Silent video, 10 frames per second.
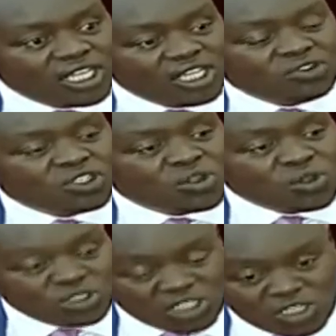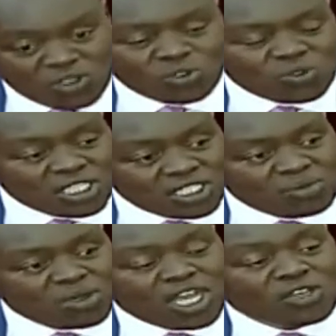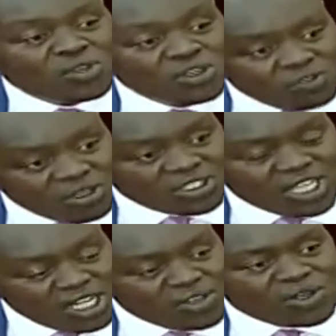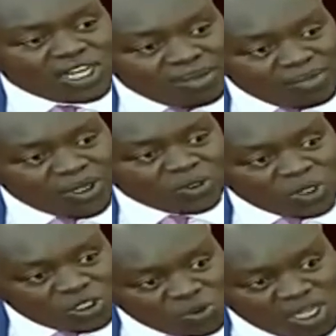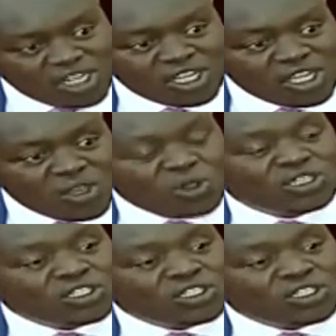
if she continues with the same, can you invoke standing order number 121 on